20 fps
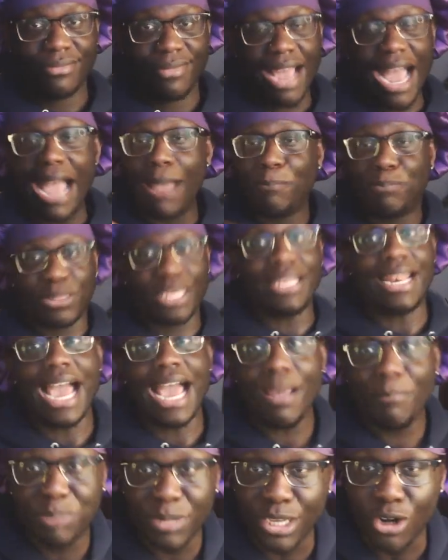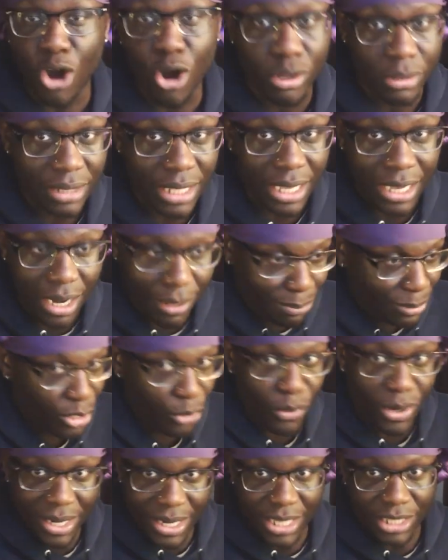I played online. I played
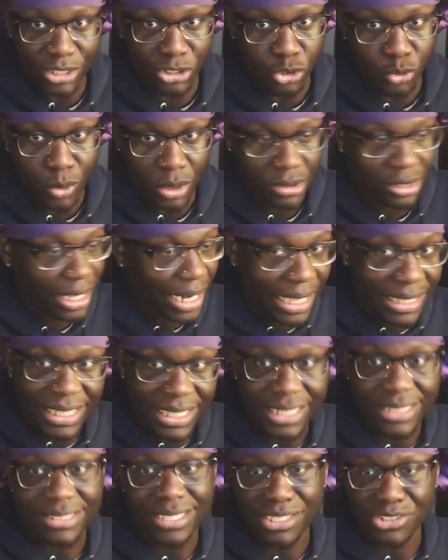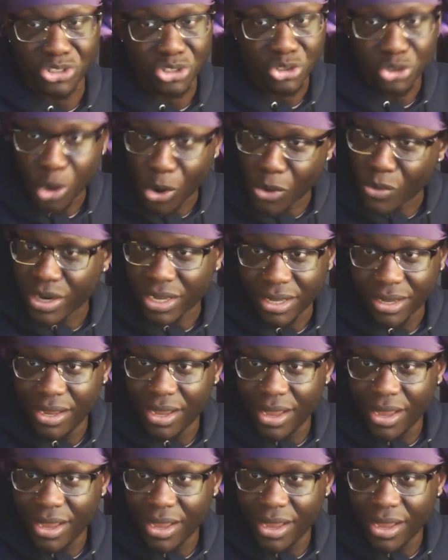Red Dead 2 online. I didn't touch the story.